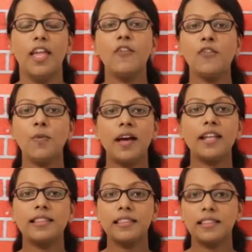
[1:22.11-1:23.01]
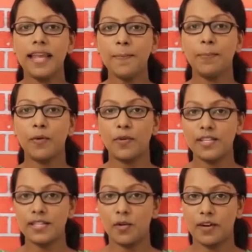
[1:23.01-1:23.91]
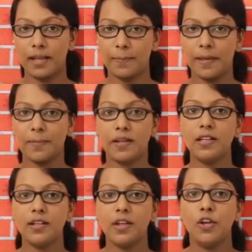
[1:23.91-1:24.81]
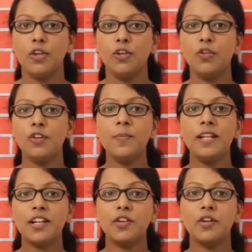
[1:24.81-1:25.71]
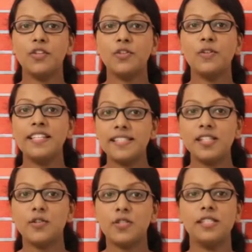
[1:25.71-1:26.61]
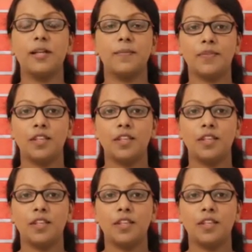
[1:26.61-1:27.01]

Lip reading: If you mark 3 points on a paper, you would be required to distinguish them.